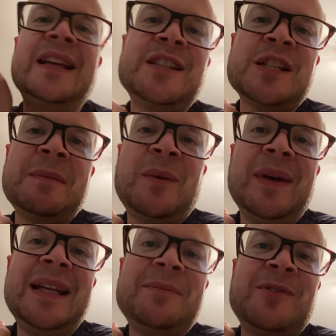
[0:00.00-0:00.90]
Just me
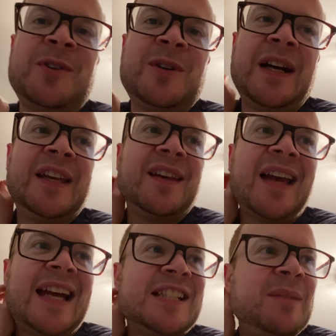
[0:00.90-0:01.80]
quickly before I
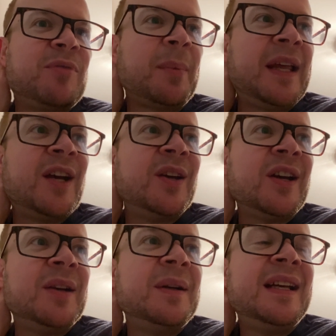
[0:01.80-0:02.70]
actually properly go.
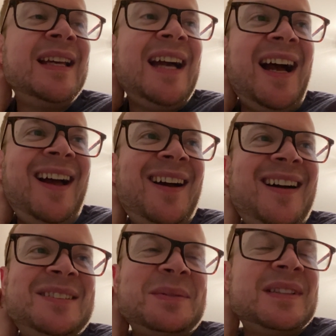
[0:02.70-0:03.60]

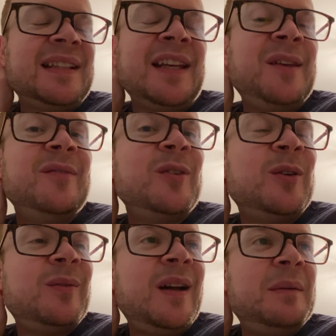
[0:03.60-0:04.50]
I just want to thank you for